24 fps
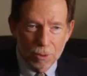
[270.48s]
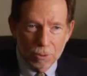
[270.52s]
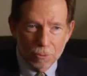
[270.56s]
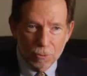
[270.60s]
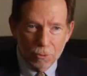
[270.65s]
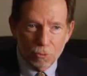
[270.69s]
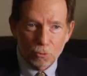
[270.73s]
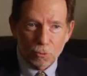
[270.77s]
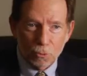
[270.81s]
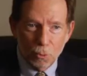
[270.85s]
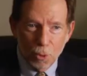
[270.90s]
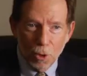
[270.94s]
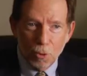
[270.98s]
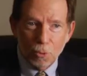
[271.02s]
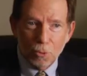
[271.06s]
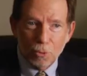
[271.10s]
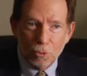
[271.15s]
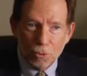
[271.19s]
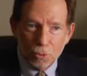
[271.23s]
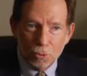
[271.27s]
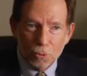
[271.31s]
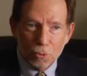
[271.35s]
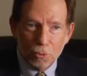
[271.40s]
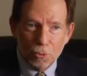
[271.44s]
that's
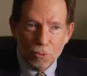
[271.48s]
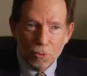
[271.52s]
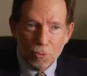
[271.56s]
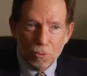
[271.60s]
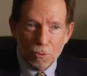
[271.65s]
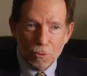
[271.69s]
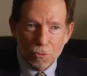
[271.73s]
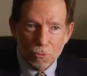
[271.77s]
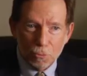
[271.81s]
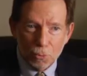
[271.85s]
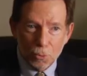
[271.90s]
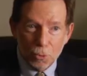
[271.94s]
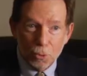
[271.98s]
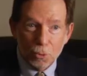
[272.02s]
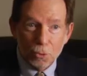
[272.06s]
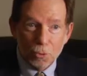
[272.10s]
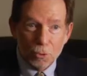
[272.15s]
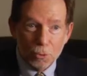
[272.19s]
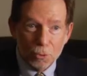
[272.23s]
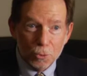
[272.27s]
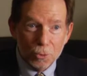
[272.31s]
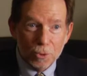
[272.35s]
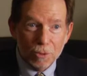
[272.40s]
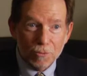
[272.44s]
grown to, through
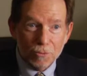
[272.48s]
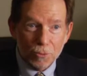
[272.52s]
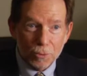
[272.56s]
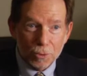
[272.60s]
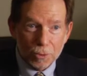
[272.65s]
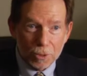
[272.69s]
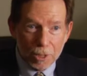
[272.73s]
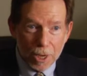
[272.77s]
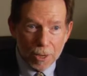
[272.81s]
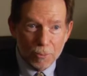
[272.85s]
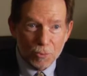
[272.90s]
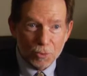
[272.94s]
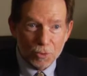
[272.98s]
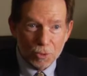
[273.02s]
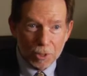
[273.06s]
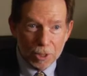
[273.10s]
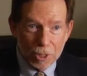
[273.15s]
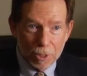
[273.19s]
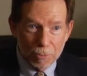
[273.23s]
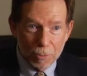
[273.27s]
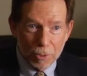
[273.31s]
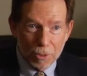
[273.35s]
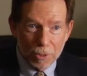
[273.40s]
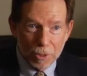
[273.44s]
two different types of
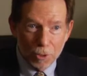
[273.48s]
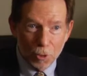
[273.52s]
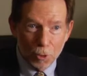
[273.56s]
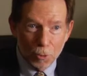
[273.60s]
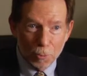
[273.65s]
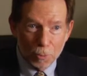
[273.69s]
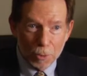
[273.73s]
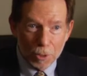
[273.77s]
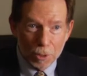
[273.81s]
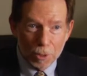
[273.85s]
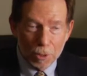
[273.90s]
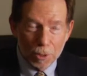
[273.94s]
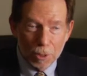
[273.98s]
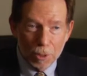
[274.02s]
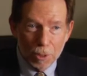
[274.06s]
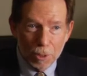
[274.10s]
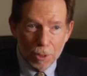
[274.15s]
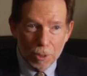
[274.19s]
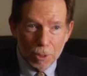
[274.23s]
chemotherapy,